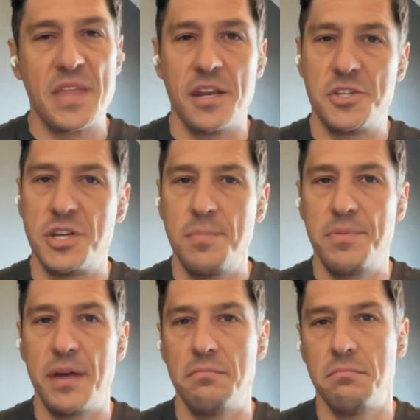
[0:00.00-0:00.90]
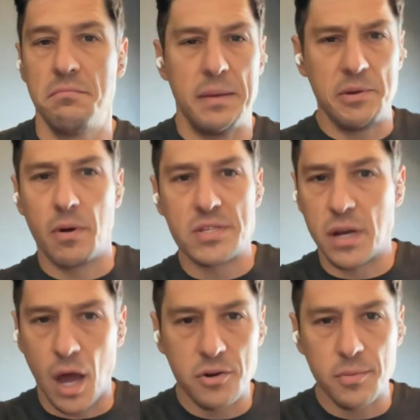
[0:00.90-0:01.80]
then a chip that maybe runs
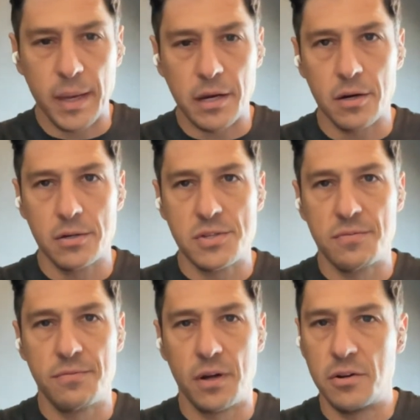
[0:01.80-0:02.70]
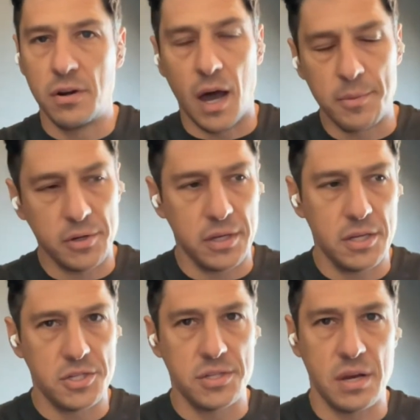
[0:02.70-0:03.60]
at 100 megahertz under nominal
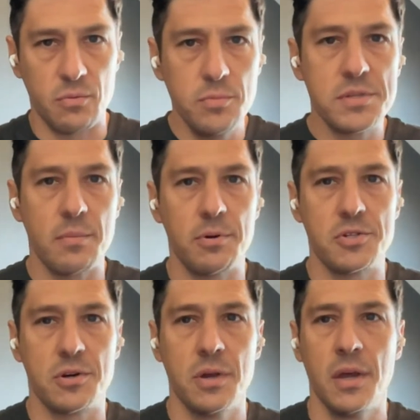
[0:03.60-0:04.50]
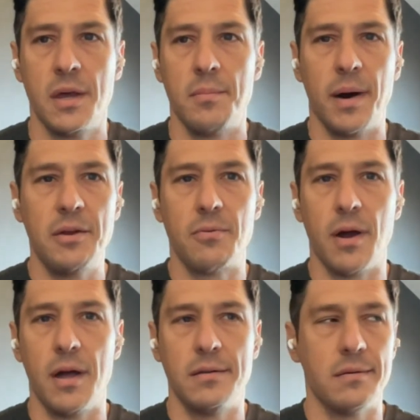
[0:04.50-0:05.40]
conditions at room temperature might
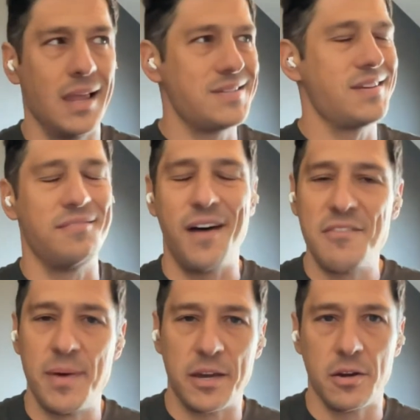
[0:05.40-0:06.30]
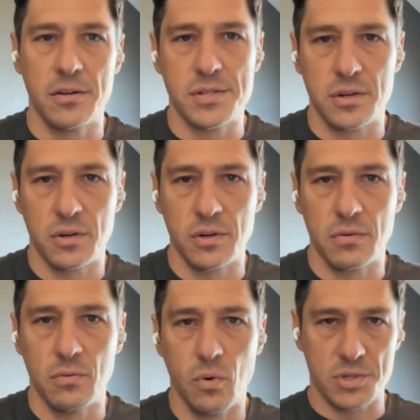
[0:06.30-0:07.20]
run less than 5 megahertz
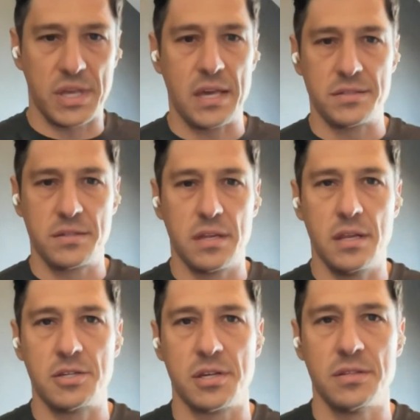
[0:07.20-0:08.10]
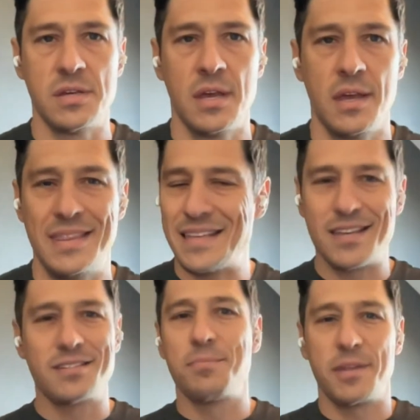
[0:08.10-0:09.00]
under worst case conditions.
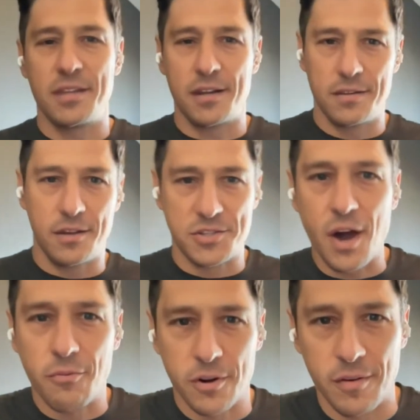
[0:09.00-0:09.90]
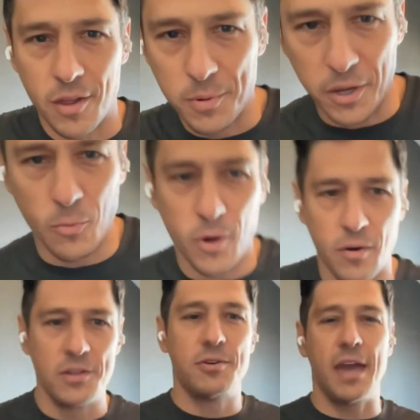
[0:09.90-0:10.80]
That's not something that a software developer can
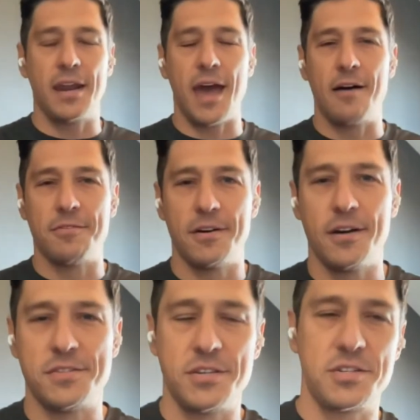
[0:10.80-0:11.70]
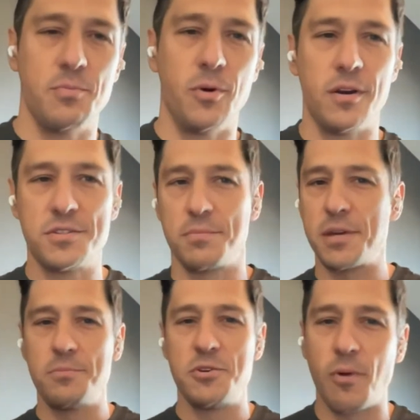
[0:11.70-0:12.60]
work around. You can't have a system where
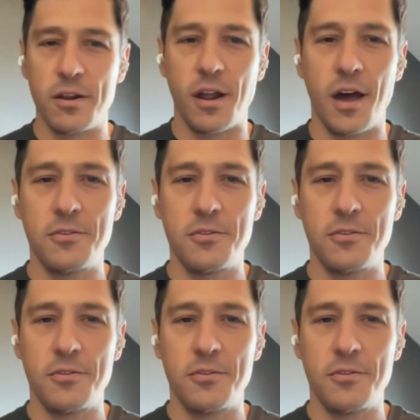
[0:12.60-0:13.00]
sometimes you run at